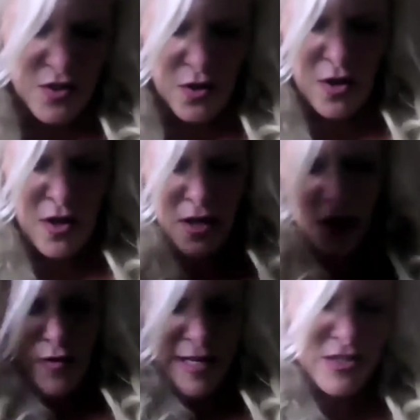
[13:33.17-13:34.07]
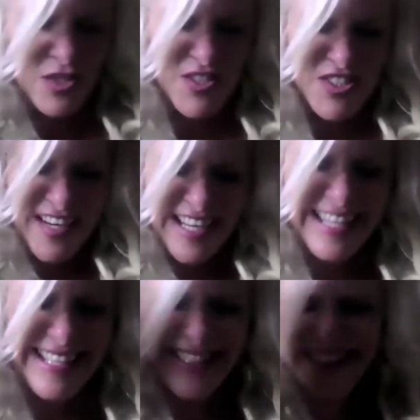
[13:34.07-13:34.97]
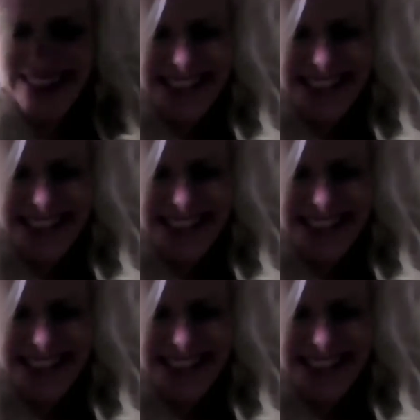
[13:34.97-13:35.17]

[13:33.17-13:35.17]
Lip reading: are around you trying to get you,